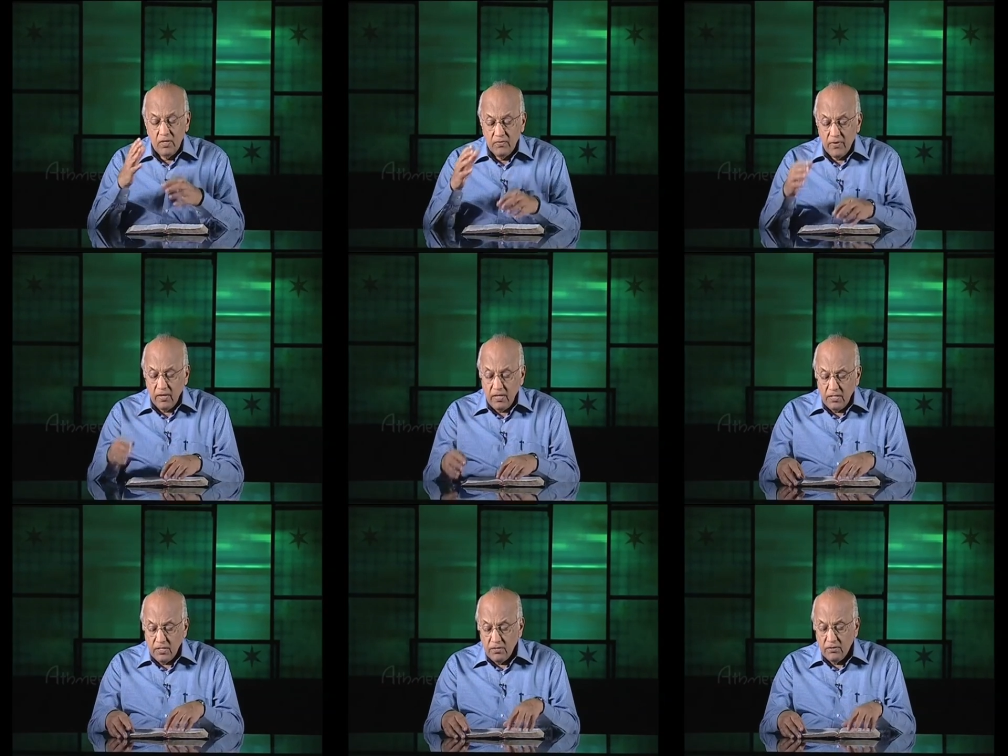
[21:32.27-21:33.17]
It's very
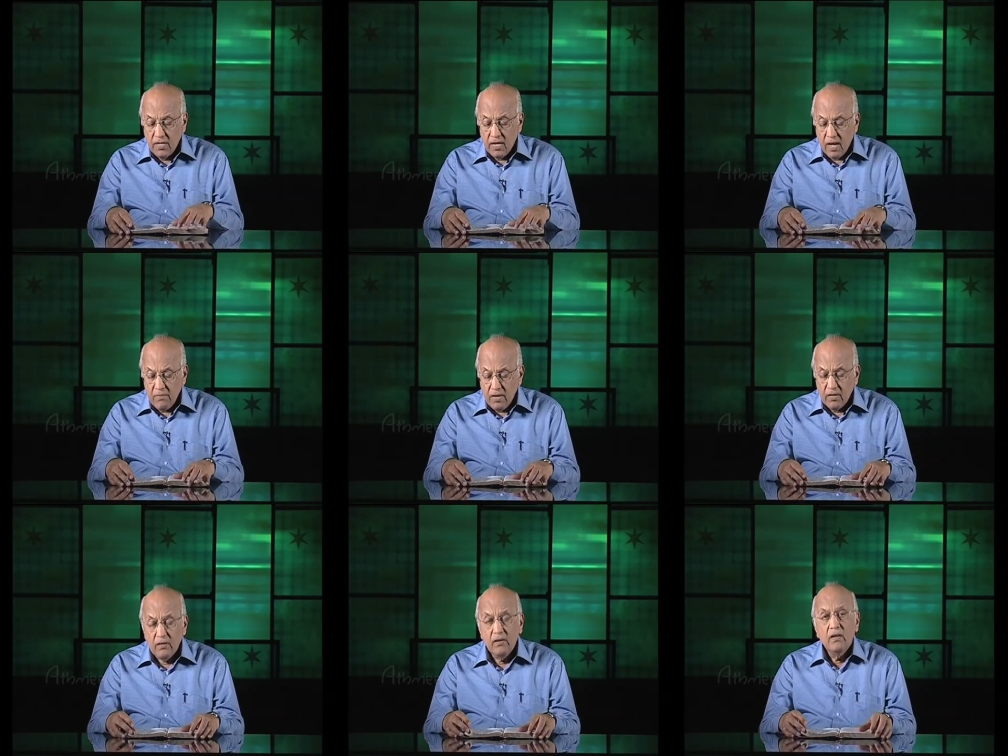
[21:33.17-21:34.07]
easy to do that. I'm
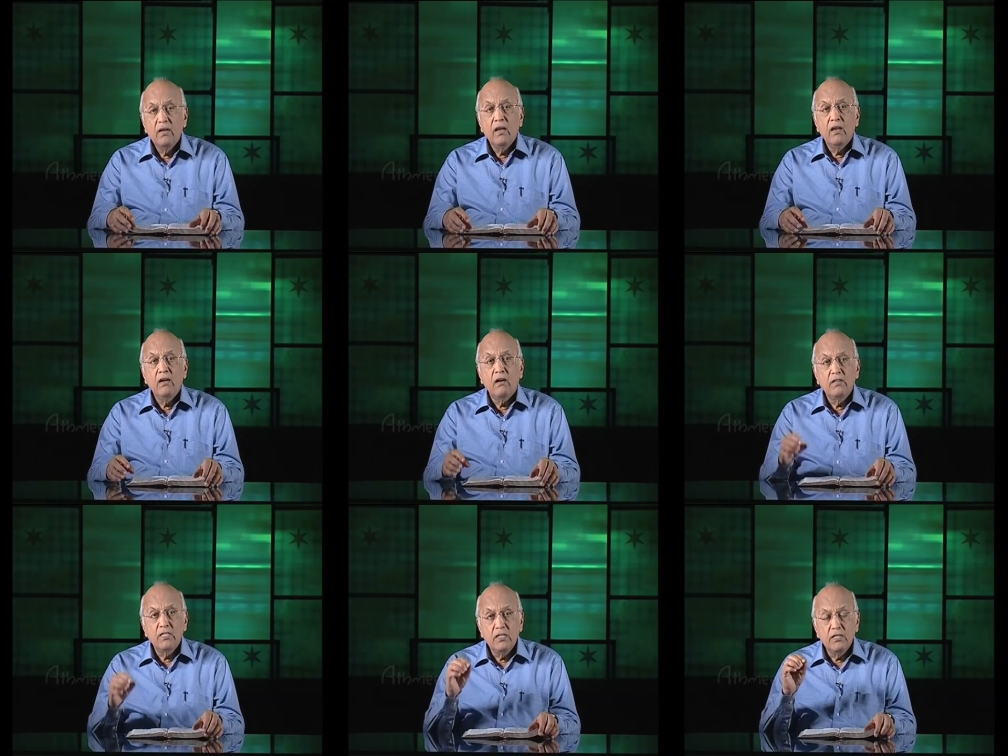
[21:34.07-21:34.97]
not
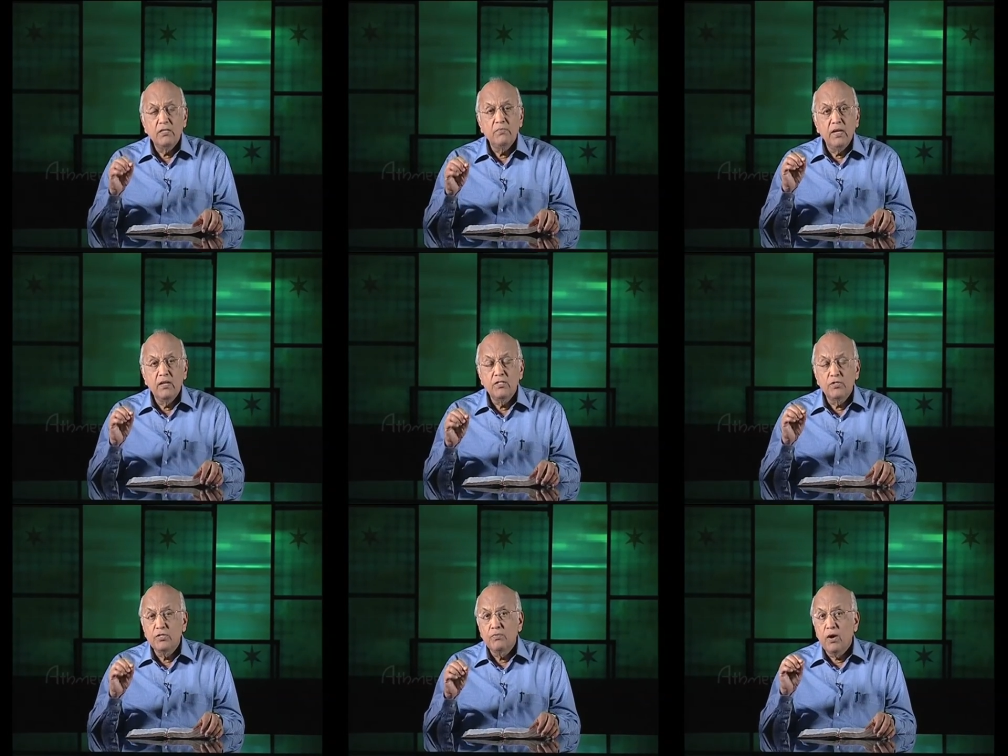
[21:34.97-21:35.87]
encouraging
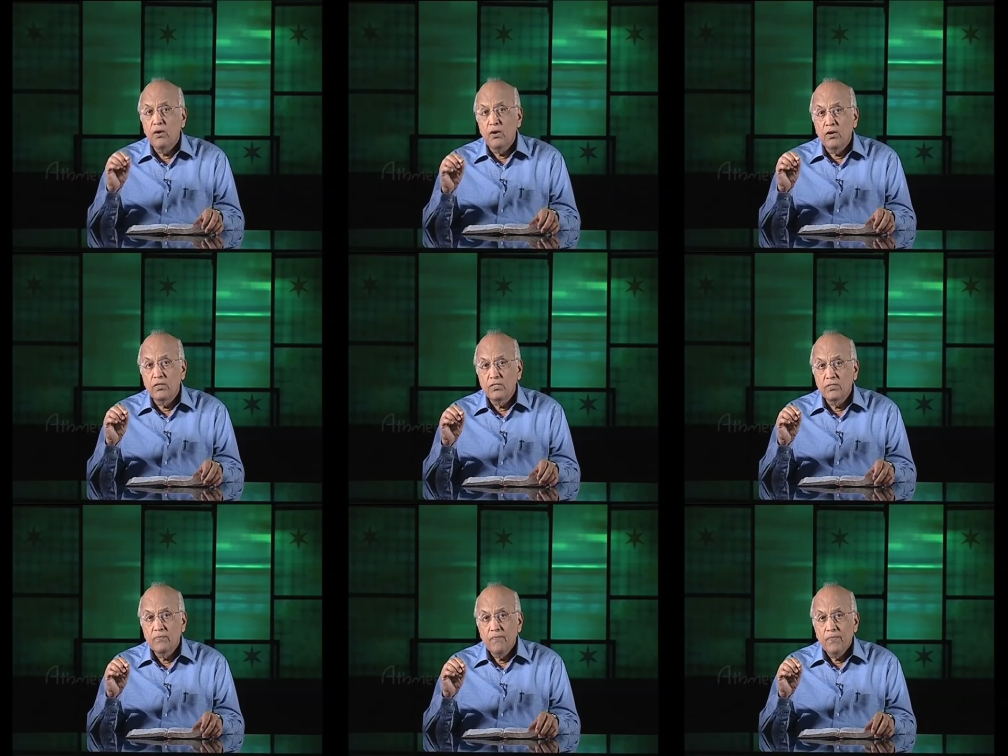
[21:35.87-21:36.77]
disobedience to small
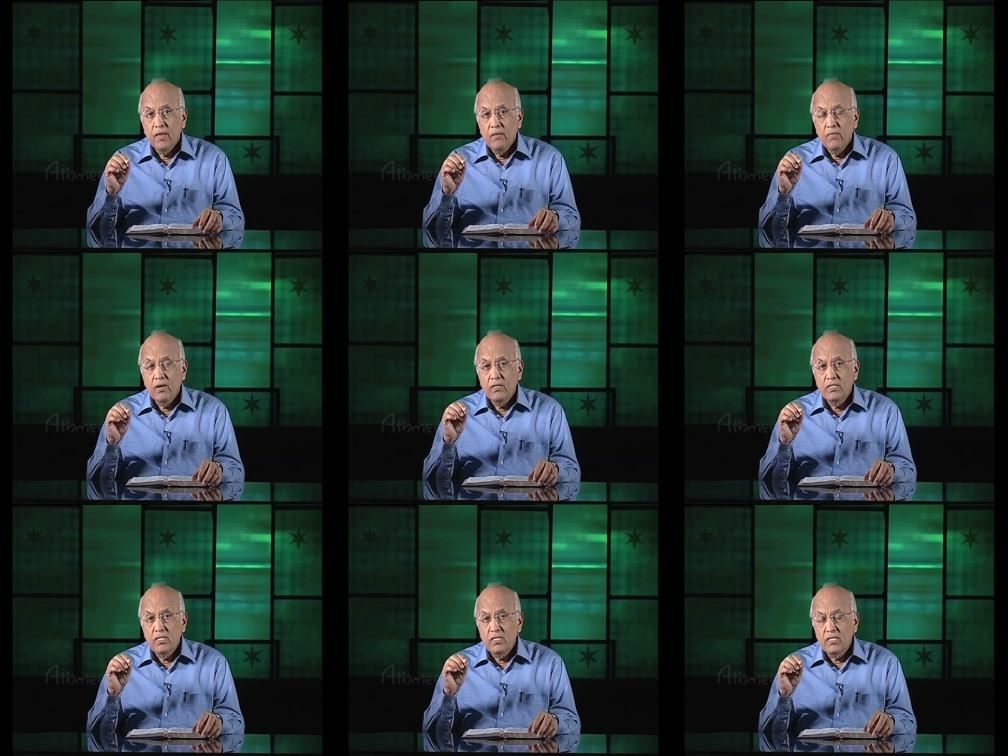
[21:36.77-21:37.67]
laws
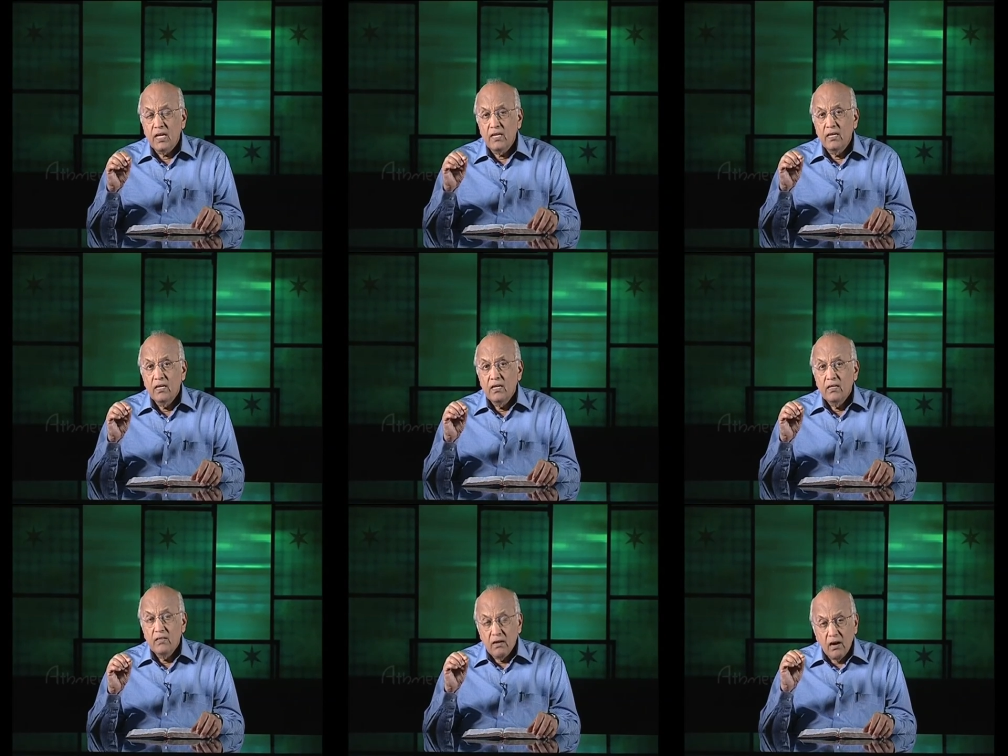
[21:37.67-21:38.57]
because Jesus said
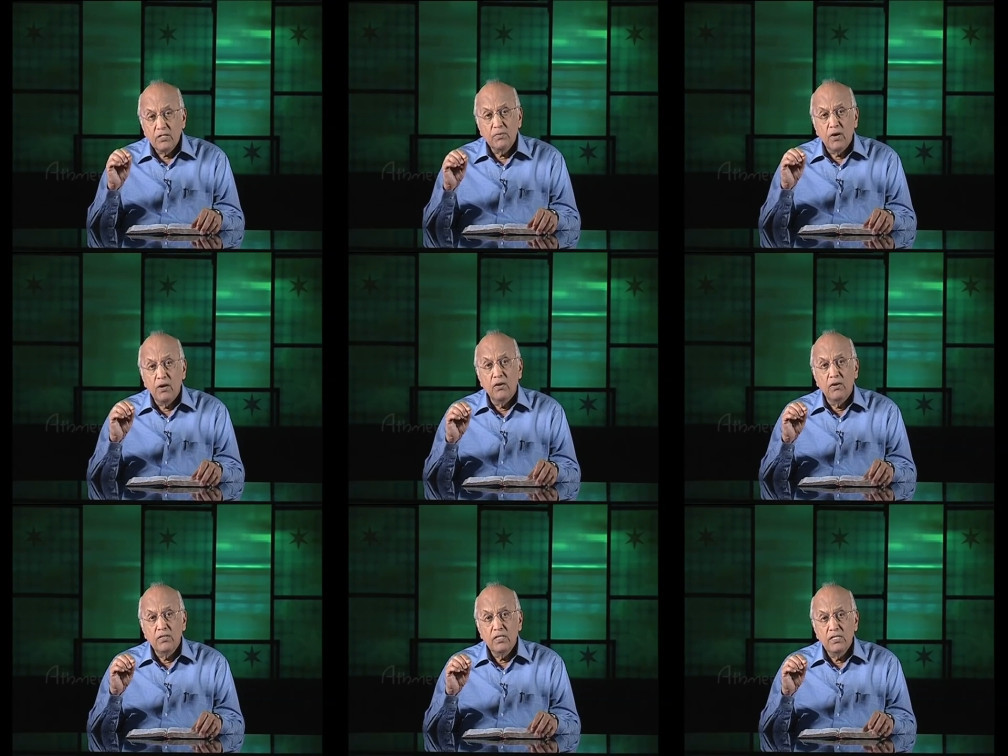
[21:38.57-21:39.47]
there are small
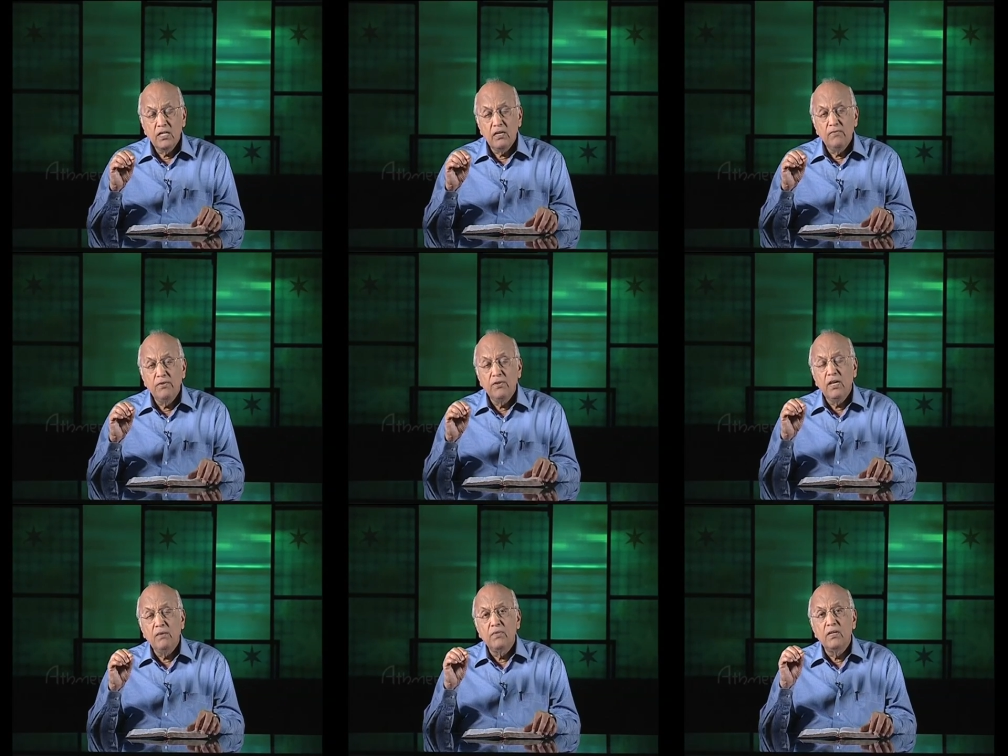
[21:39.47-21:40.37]
laws. He said if you
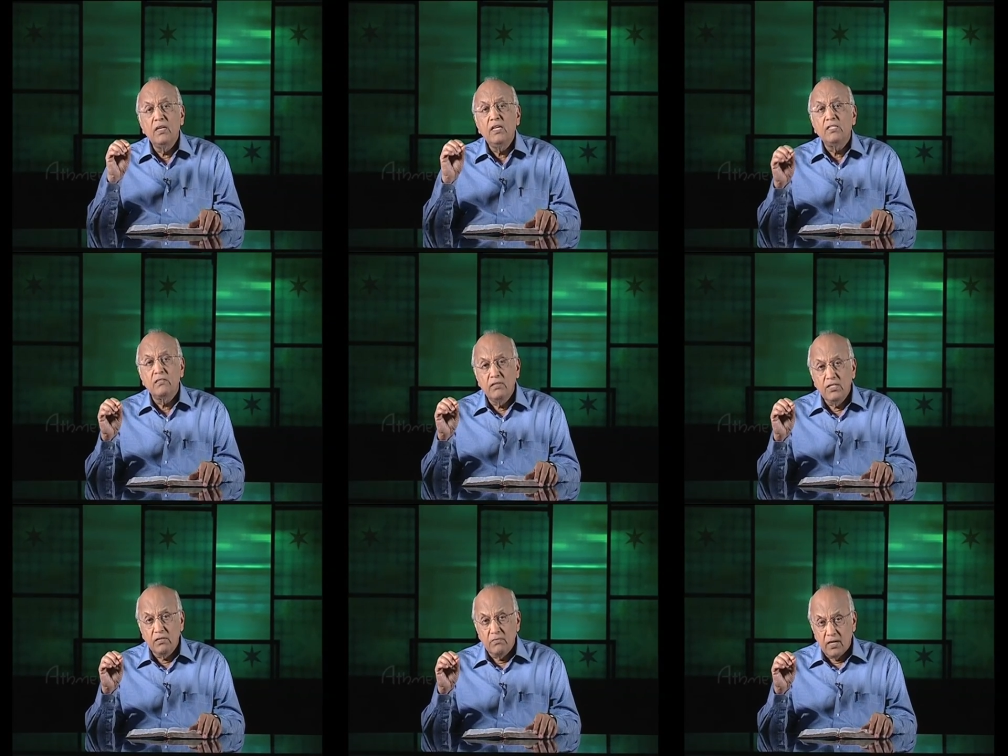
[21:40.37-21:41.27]
keep the least of
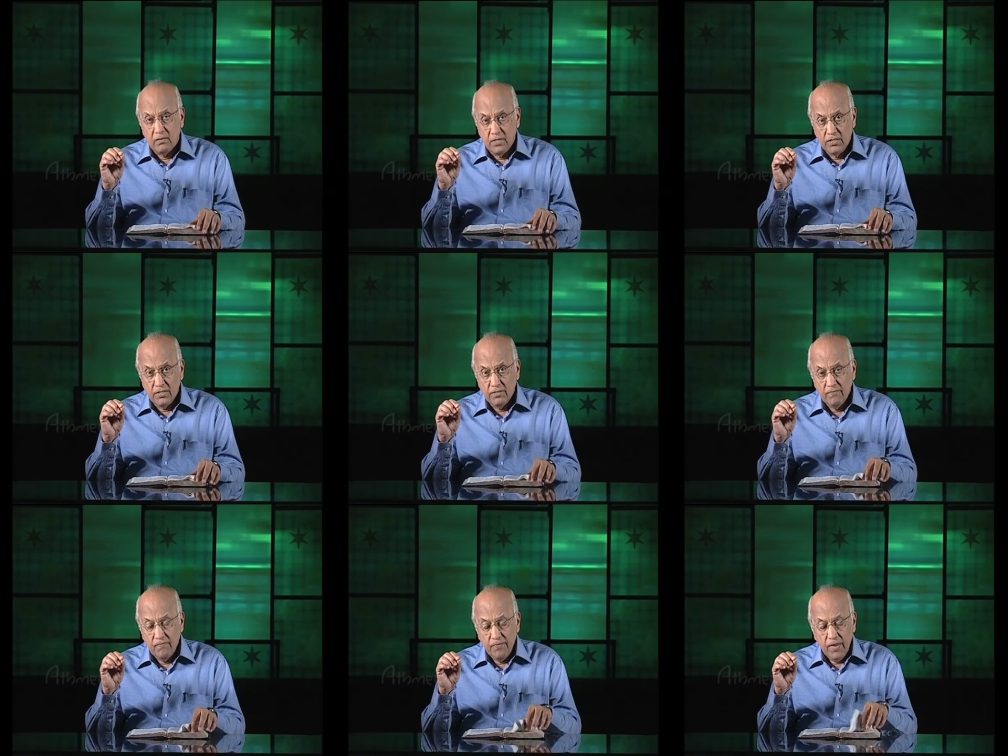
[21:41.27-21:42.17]
these commandments,